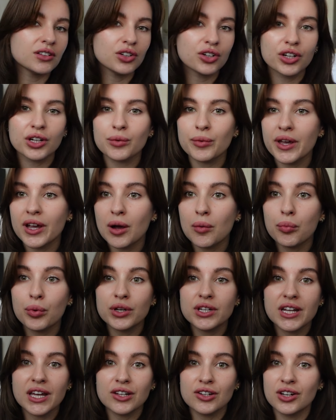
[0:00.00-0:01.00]
you're going to wake up
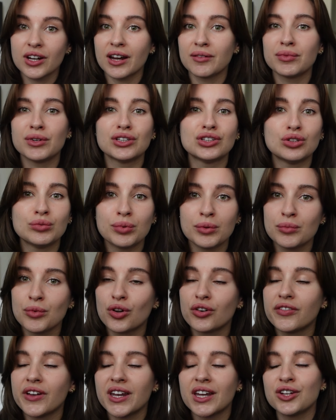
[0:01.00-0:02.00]
one day, you're going to be super
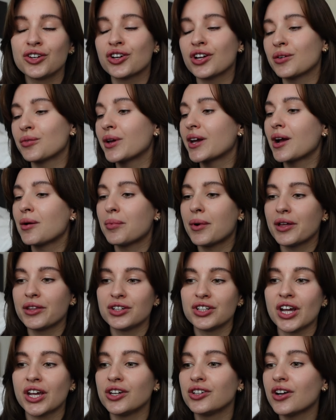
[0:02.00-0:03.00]
motivated. You're going to wake up
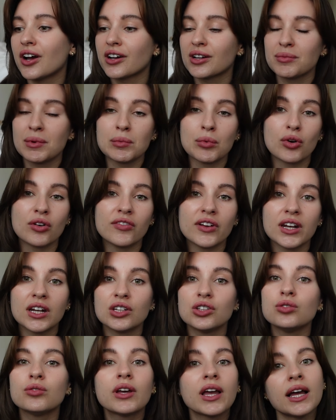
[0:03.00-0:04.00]
other day, you're not going to be
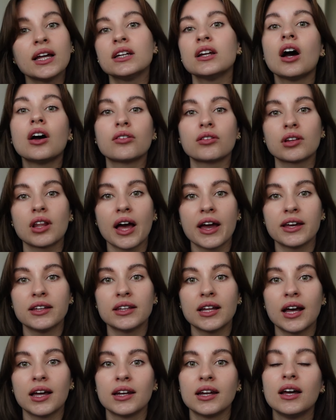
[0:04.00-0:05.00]
motivated. You cannot rely on
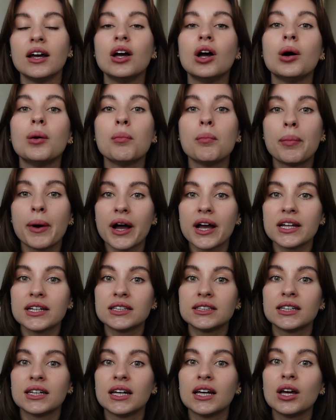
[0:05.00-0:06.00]
that.
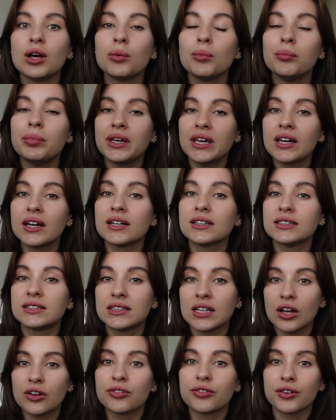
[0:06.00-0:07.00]
But being a
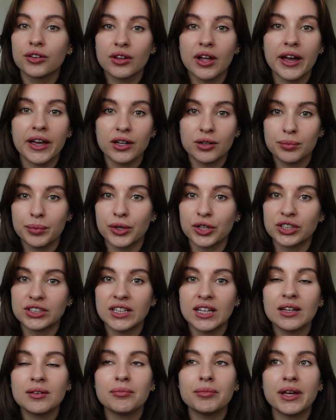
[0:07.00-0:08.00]
self-reliant
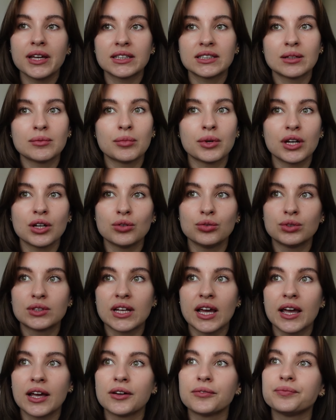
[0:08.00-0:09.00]
person, being somebody who's
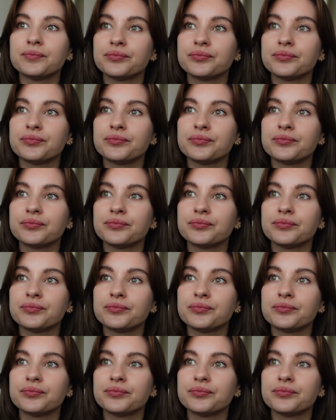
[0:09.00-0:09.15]
like,